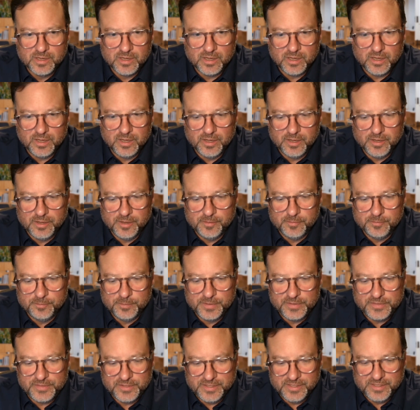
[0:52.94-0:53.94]

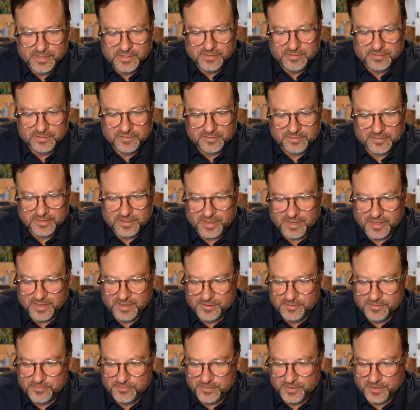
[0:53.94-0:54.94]
But then, kind
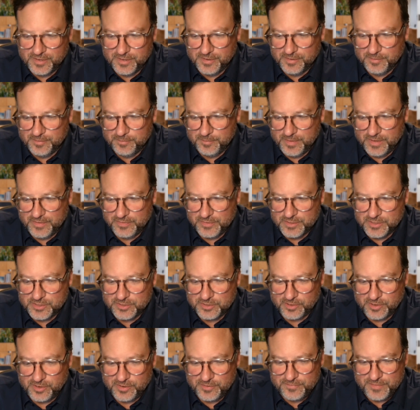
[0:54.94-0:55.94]
of at the
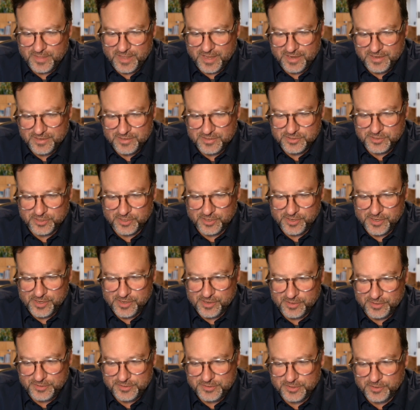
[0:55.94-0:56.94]
start of that journey,
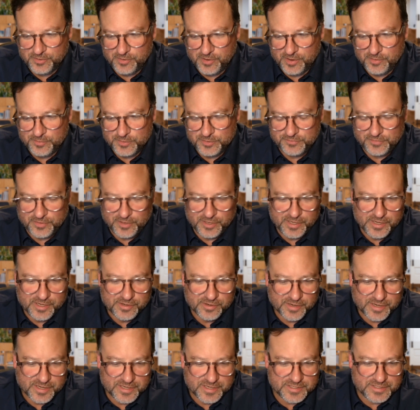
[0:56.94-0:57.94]
also, I was very
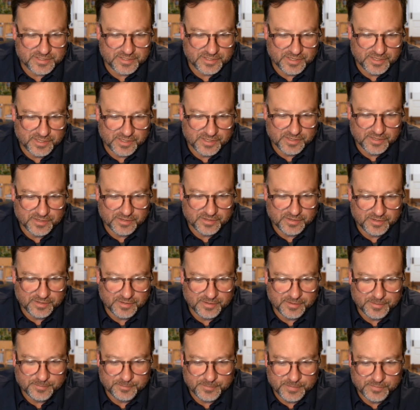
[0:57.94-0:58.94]
interested in
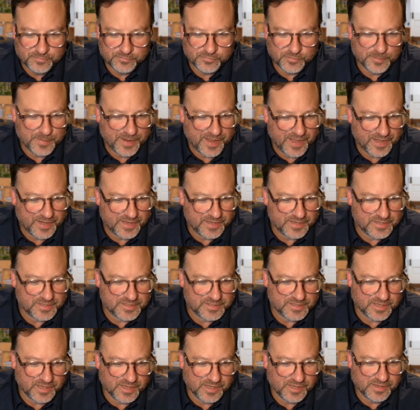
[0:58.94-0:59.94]

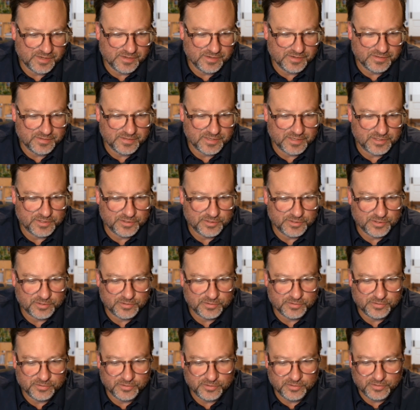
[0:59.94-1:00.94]
informatics and the
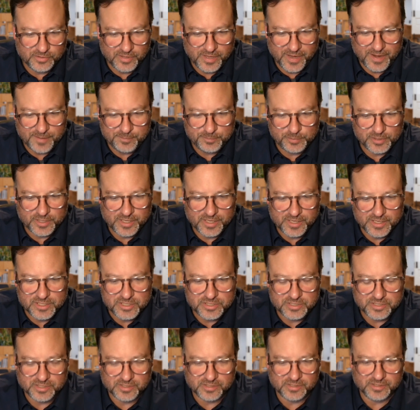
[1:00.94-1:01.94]
clinical
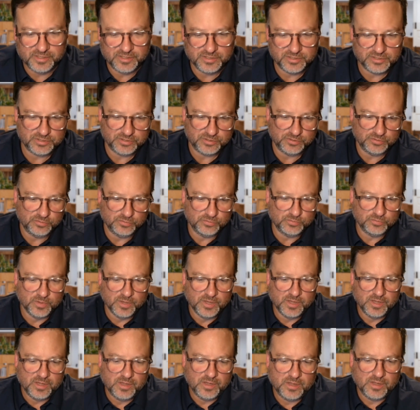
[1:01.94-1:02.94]
application into
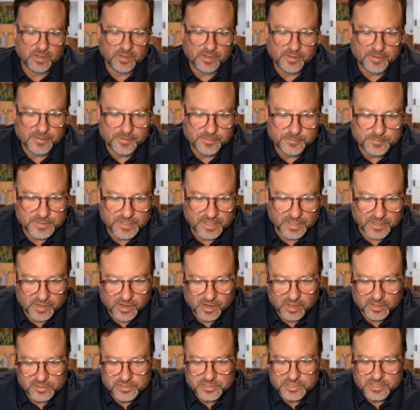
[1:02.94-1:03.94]

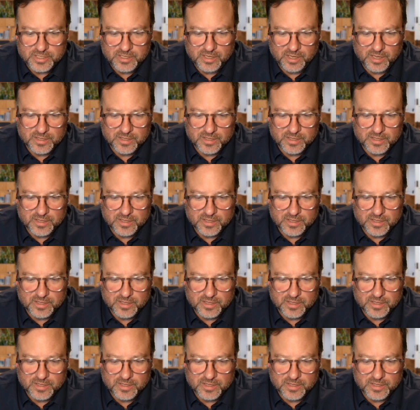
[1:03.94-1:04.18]
technology.